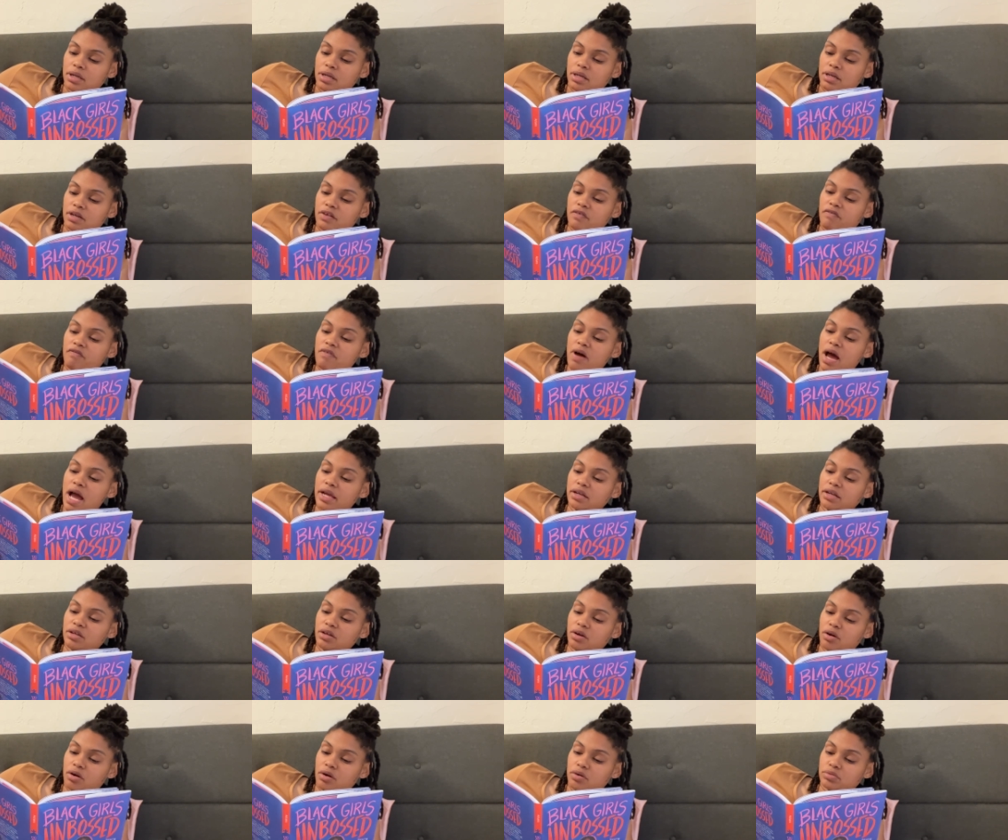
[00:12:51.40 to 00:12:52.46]
Define
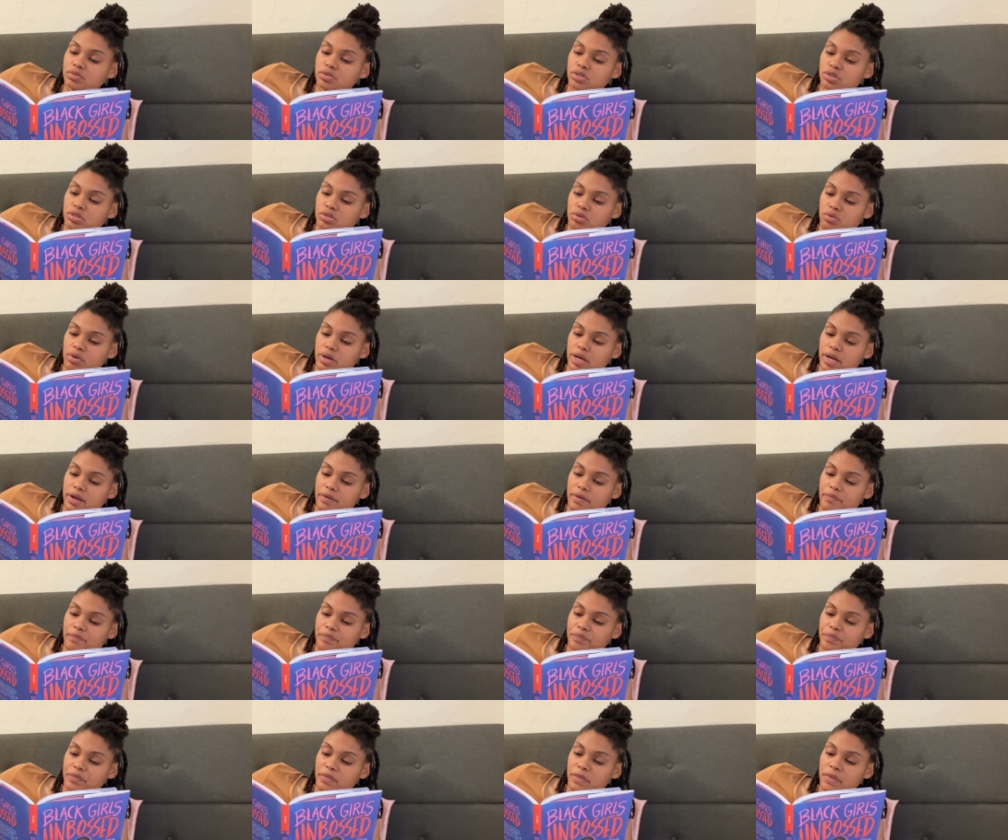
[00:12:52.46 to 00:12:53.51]
your own story.
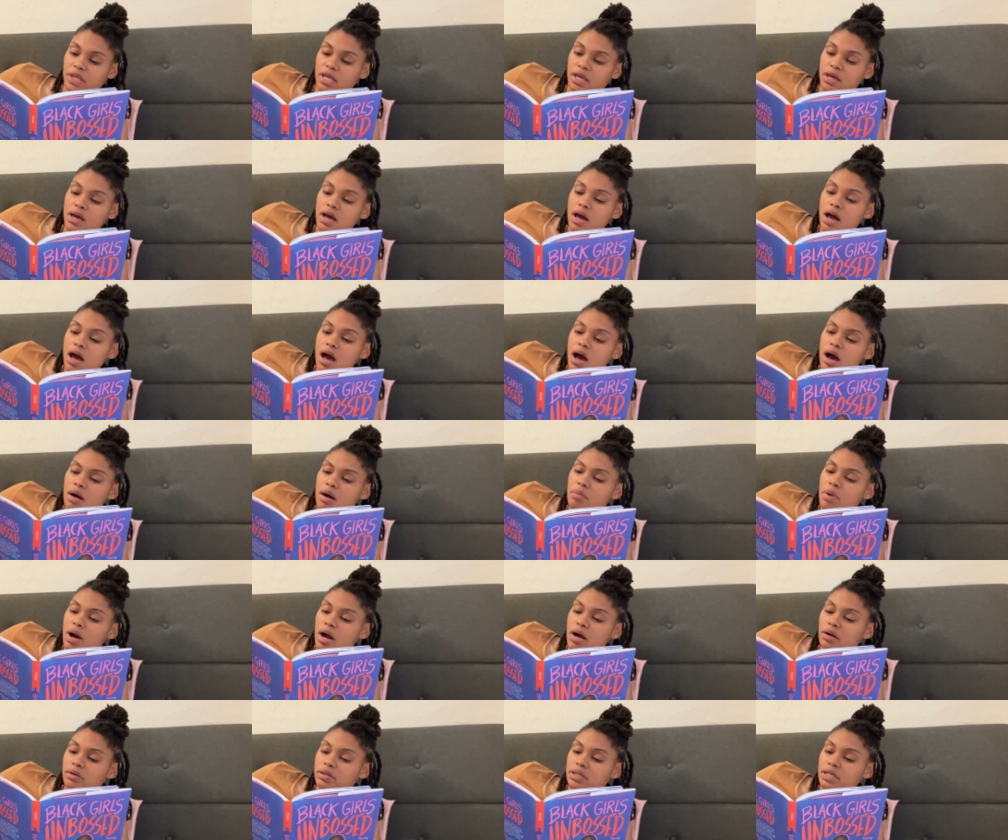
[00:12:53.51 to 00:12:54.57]

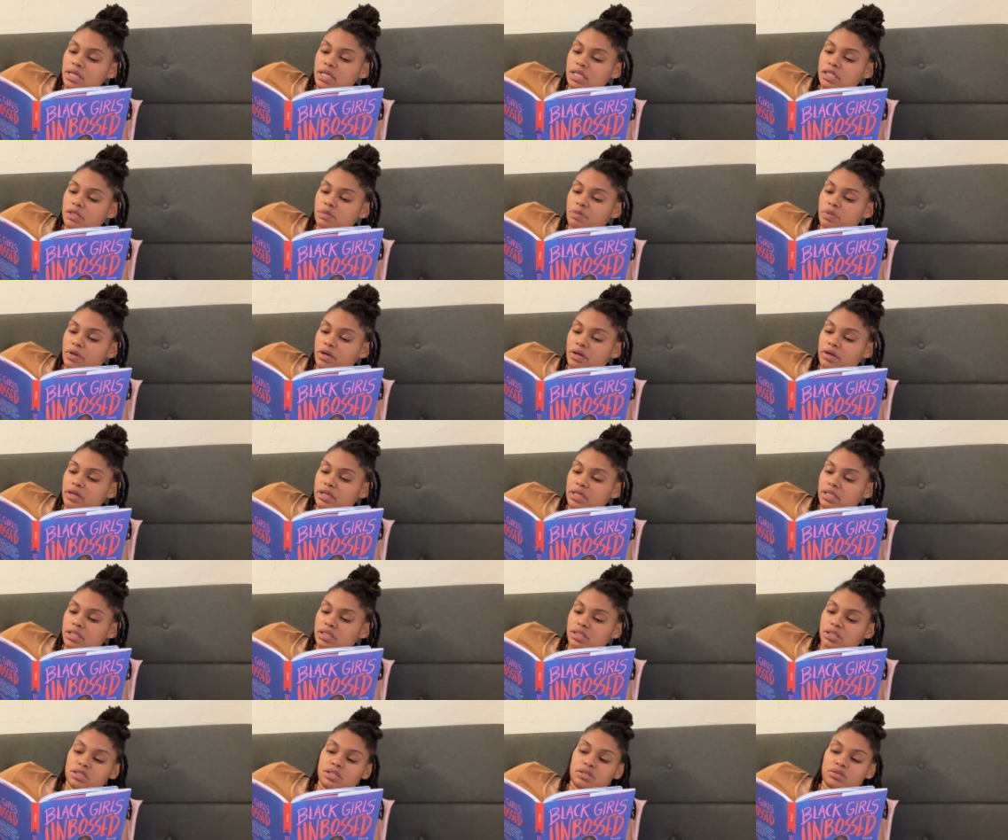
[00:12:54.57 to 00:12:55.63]
Amara
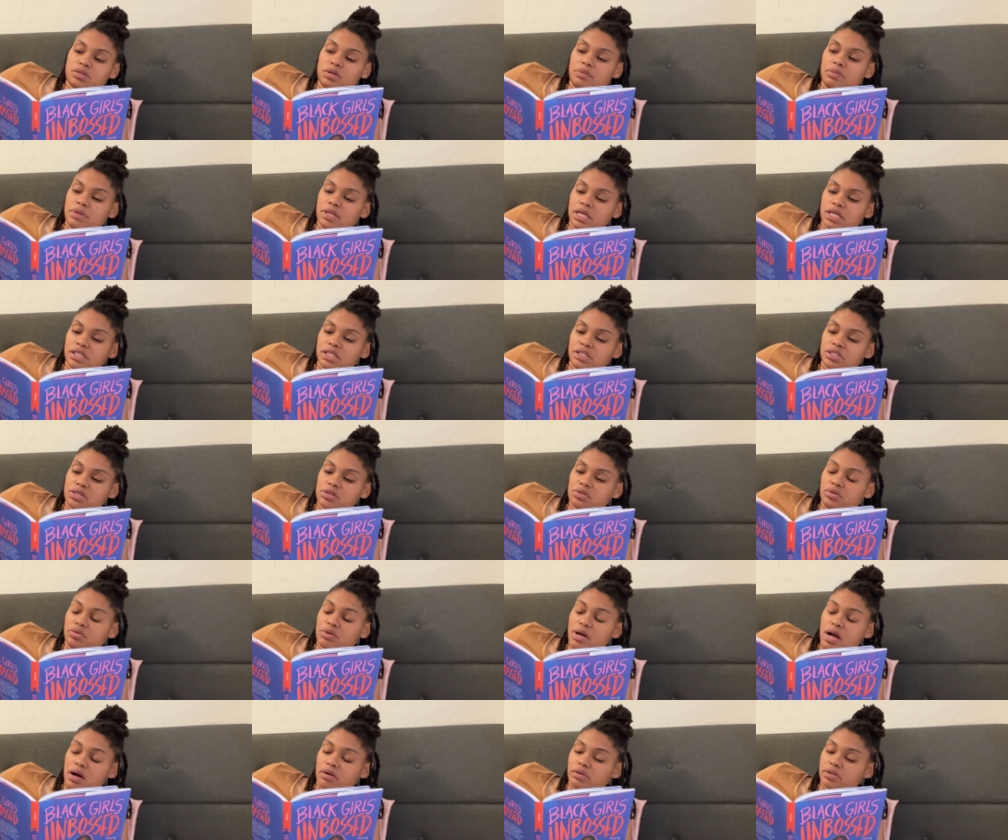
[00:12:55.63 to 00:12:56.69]
experienced discrimination
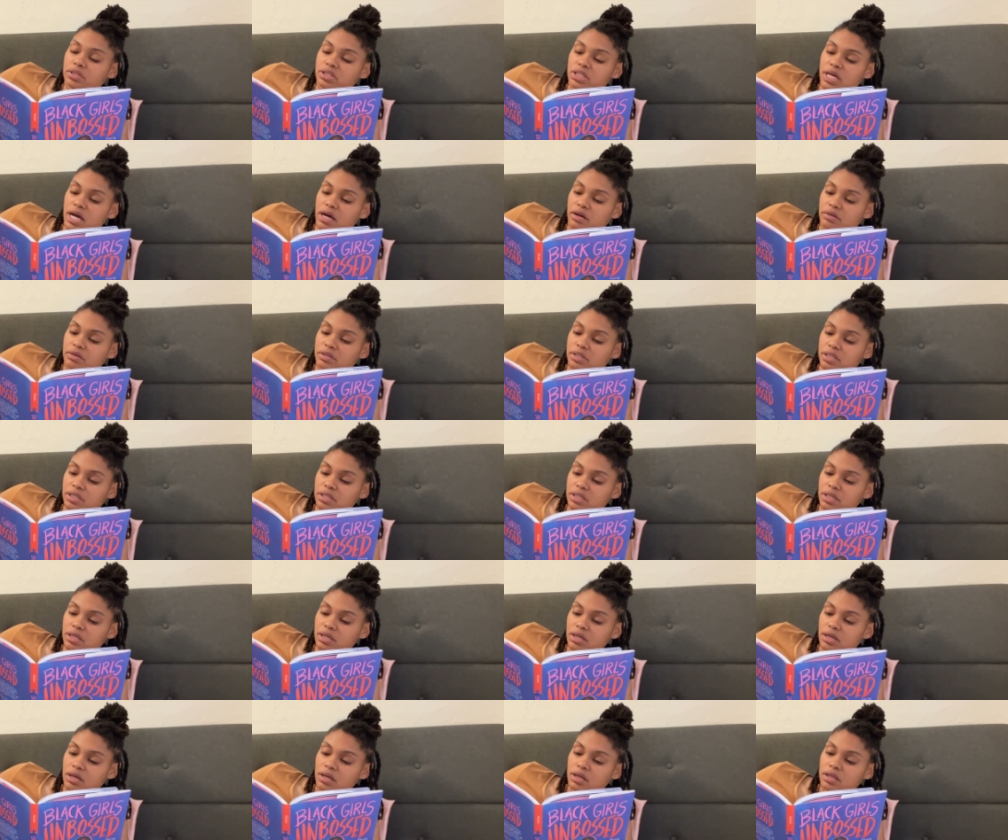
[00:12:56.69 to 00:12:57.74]
throughout her childhood.
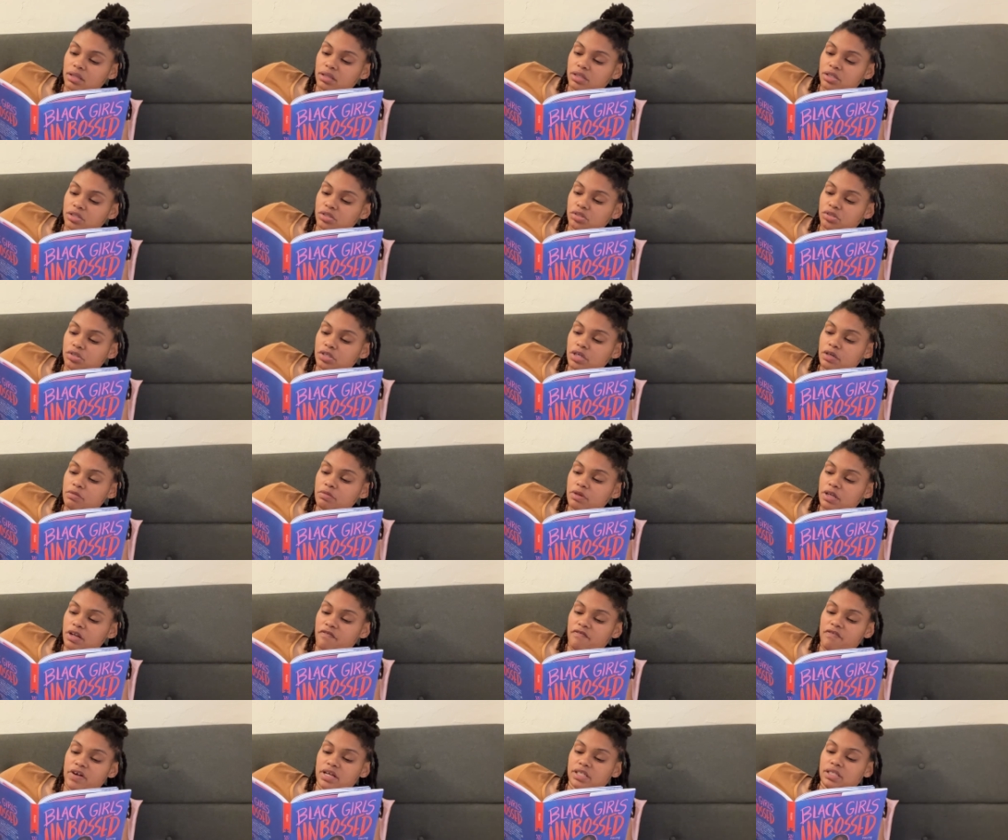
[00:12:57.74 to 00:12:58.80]
This treatment
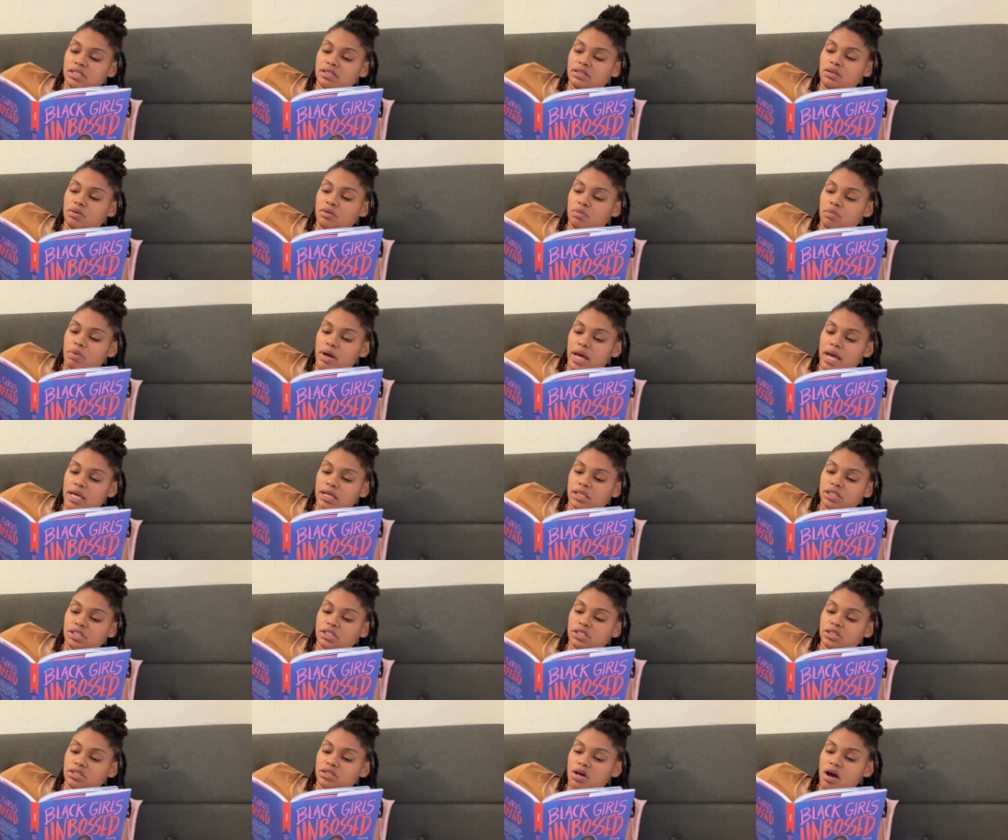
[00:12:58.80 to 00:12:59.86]
affected the way
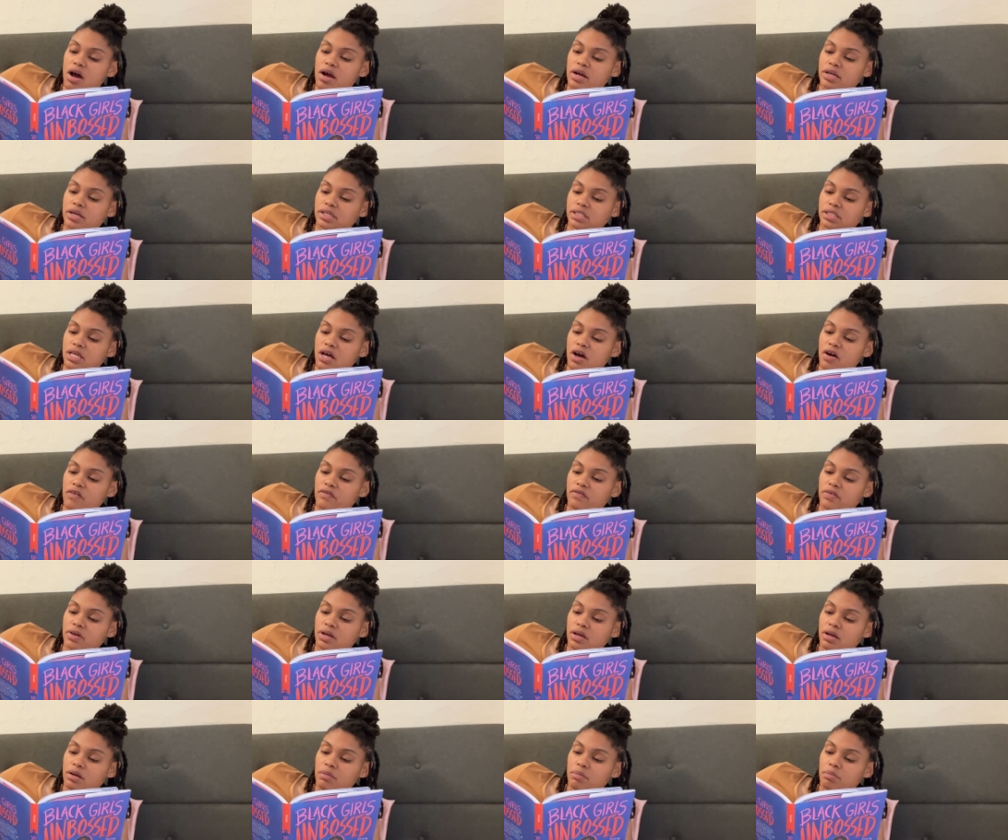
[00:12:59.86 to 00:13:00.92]
she saw herself,
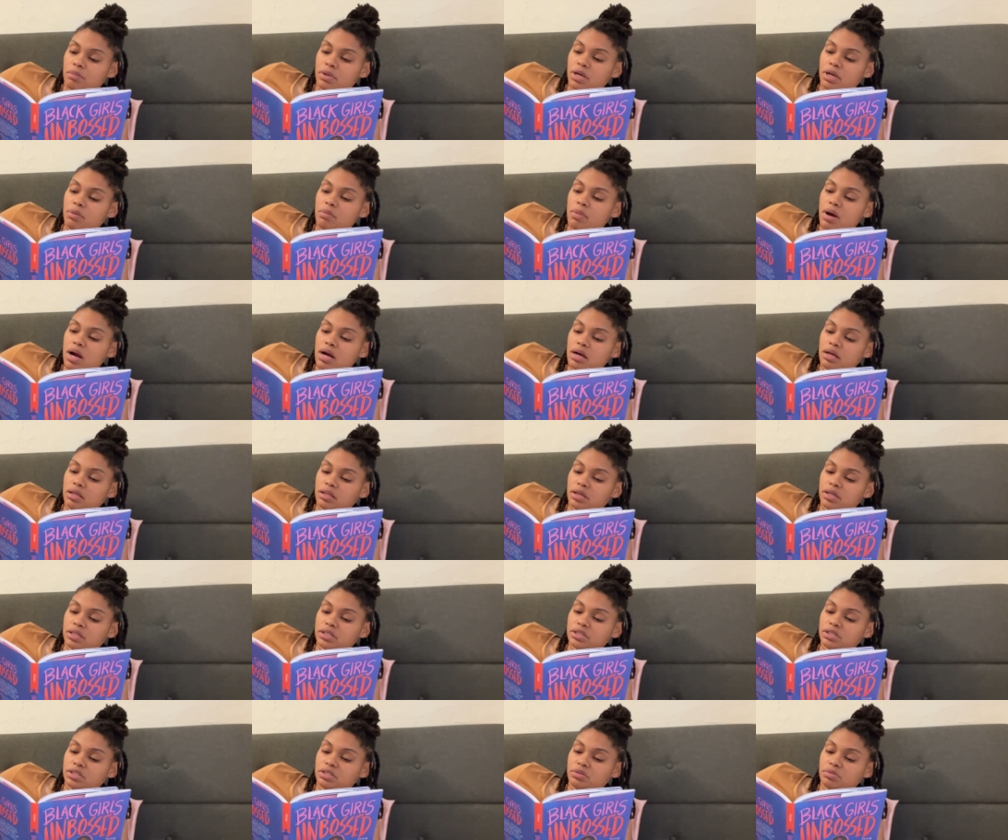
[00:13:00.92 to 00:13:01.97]
but Amara
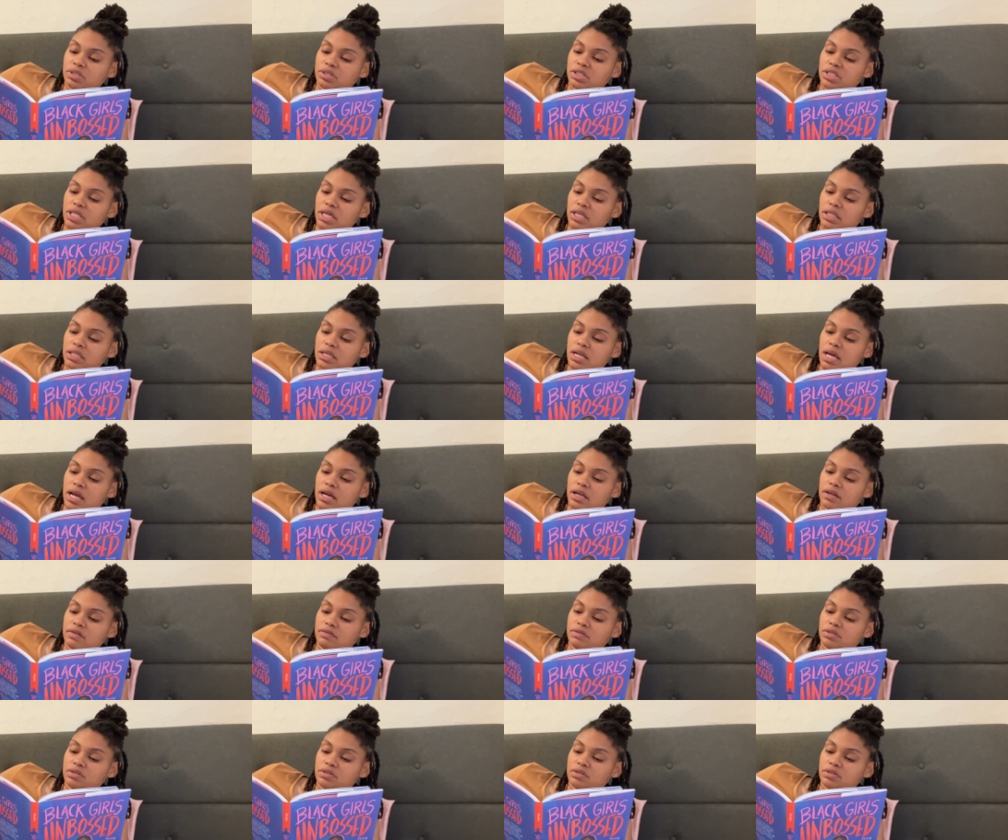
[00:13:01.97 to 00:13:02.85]
learned to reject the negative